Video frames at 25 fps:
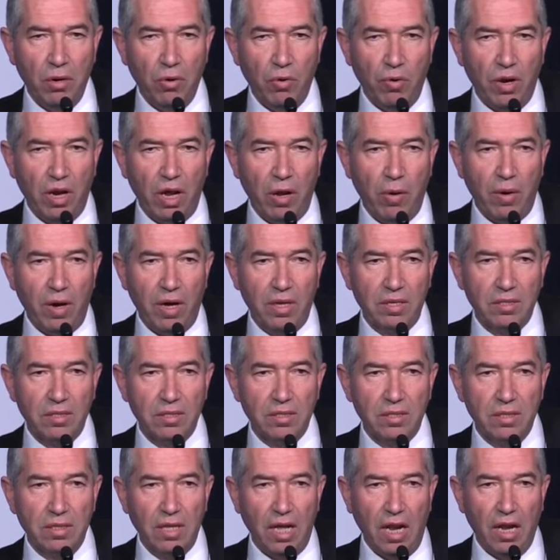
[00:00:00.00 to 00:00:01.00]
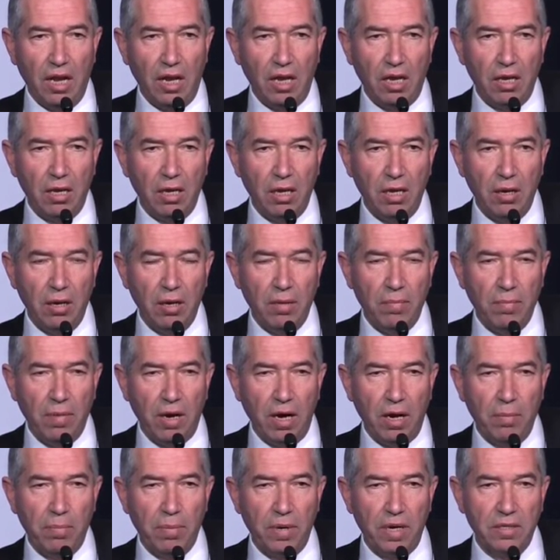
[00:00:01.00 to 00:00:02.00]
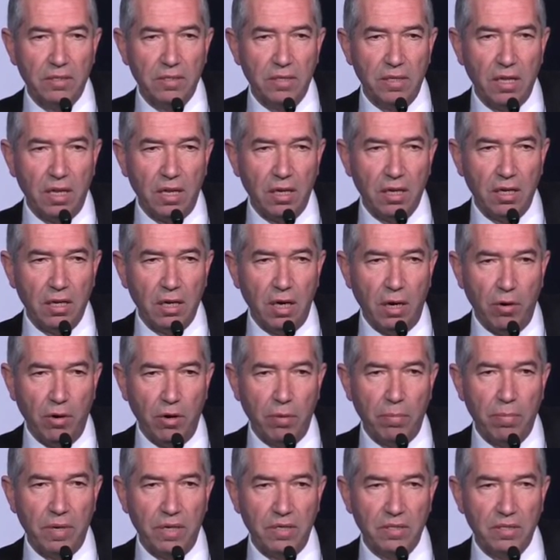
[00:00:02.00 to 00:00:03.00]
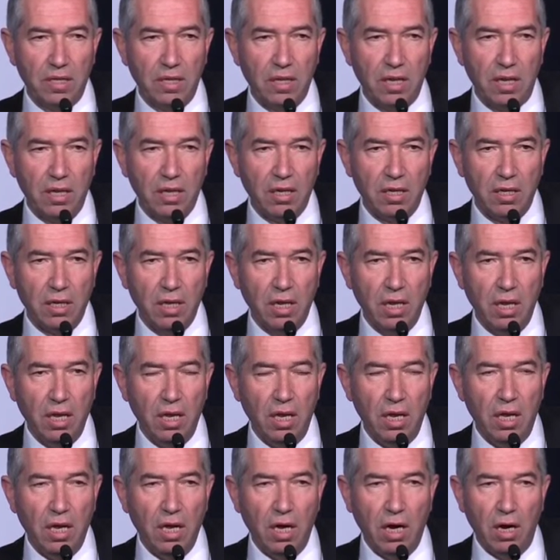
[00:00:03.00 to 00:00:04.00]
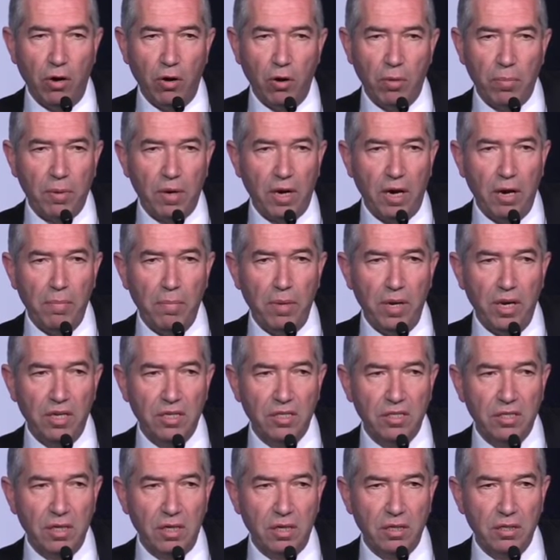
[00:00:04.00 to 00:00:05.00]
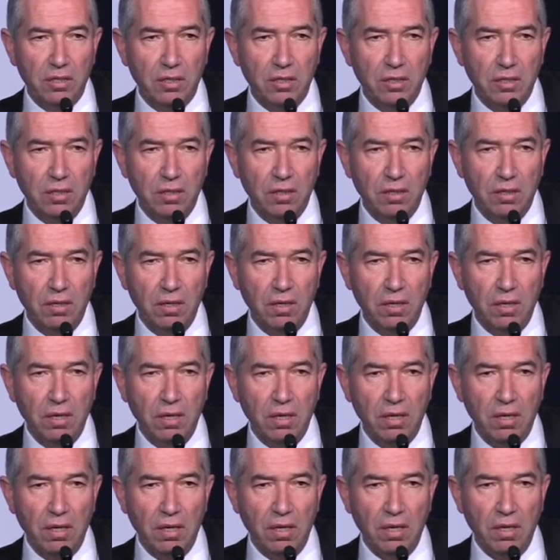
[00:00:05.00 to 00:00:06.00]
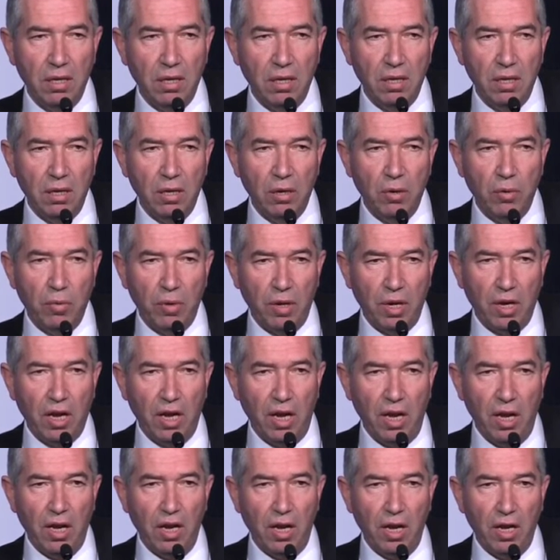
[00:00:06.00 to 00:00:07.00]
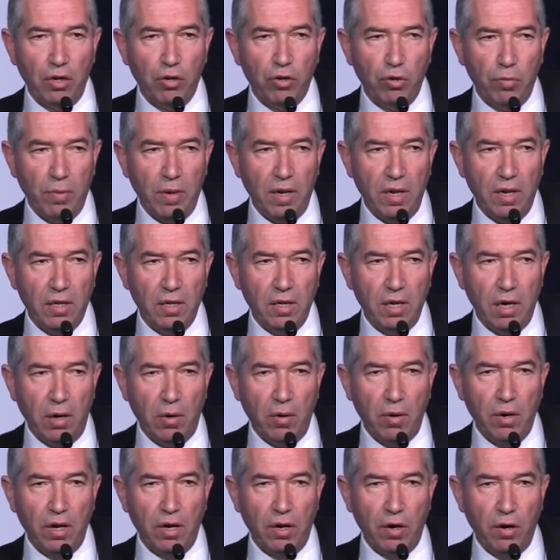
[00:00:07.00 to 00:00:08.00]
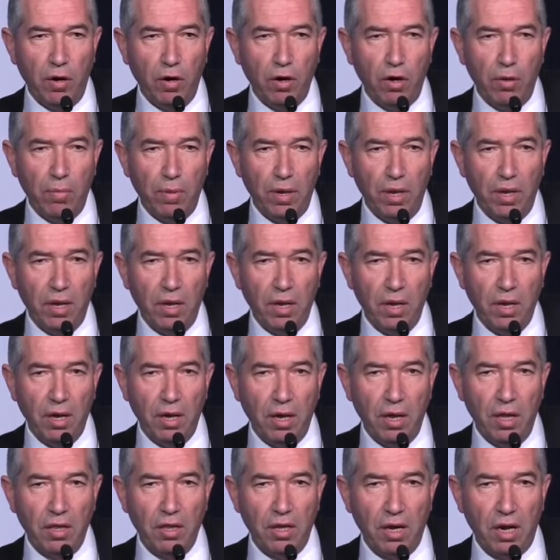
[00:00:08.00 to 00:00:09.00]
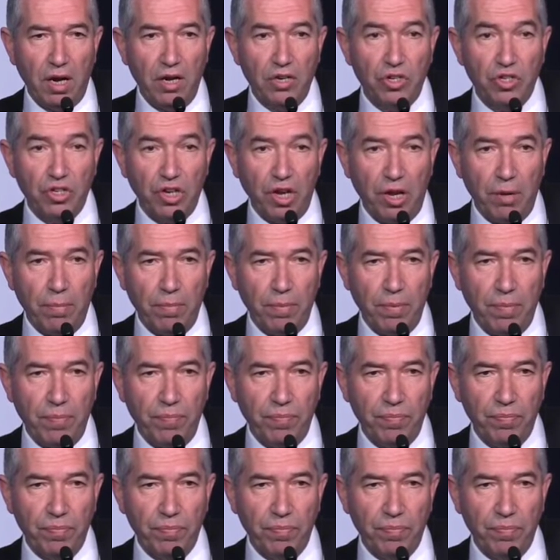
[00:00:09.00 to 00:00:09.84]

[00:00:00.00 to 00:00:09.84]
When I was telling my president, our president, our prime ministers, we really need to build our economy in the right shape.